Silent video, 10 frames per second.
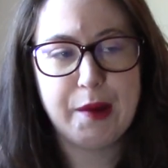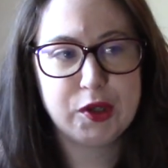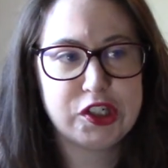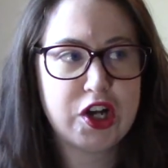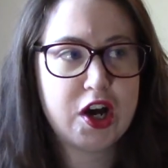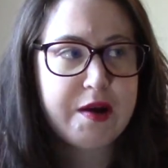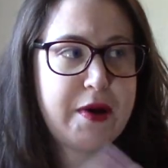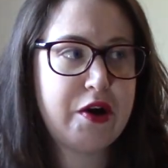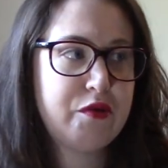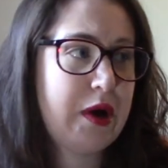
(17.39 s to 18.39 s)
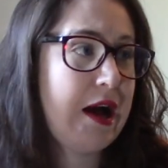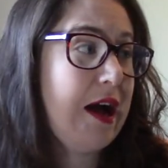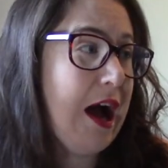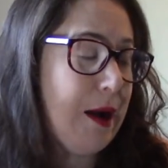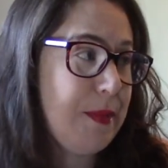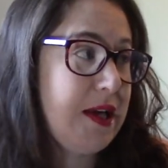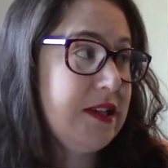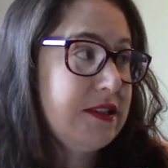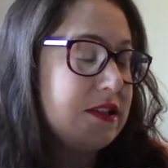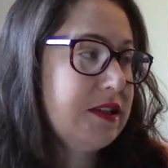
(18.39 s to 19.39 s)
I'm gonna talk about what
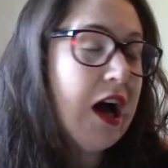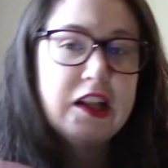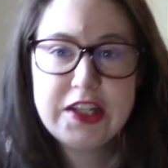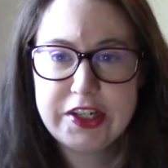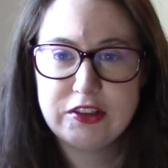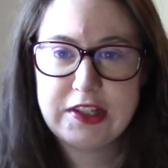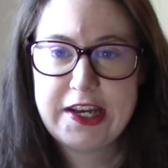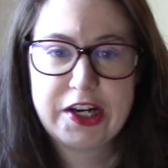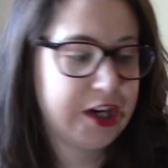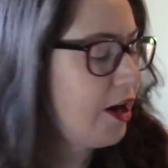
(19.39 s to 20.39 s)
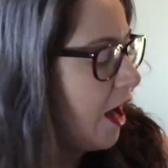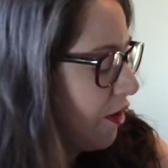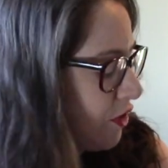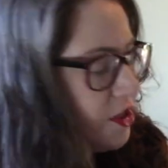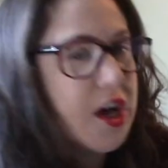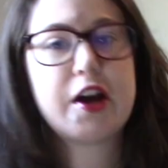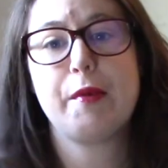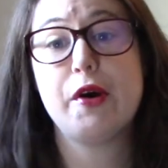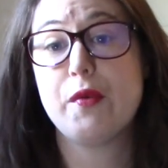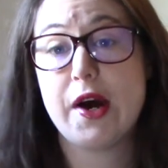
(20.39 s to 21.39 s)
happened a little later after I talk
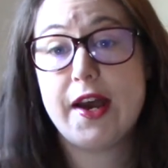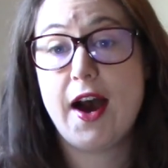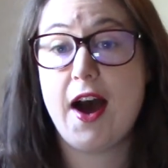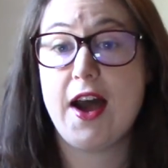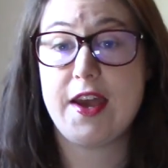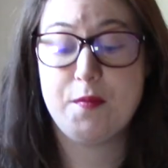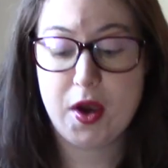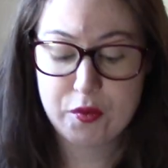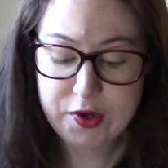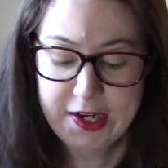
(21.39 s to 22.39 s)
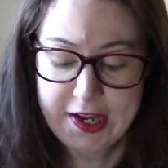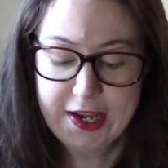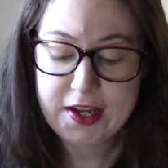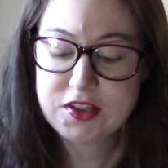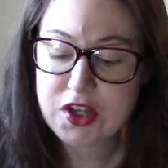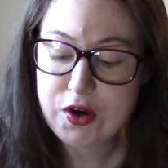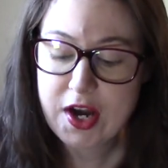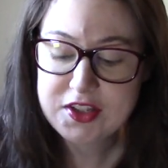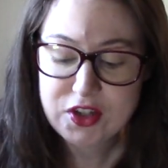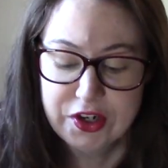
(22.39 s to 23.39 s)
about what I'm reading. So
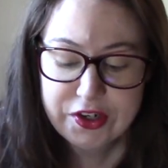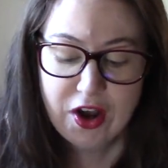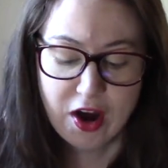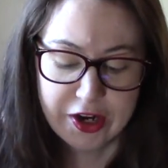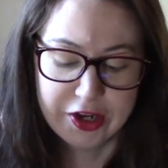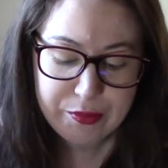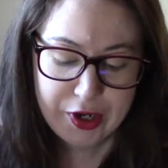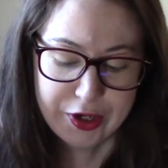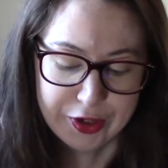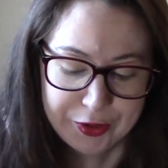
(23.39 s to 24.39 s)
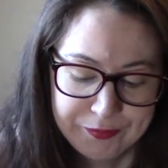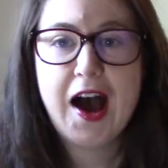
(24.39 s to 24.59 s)
I started an audiobook.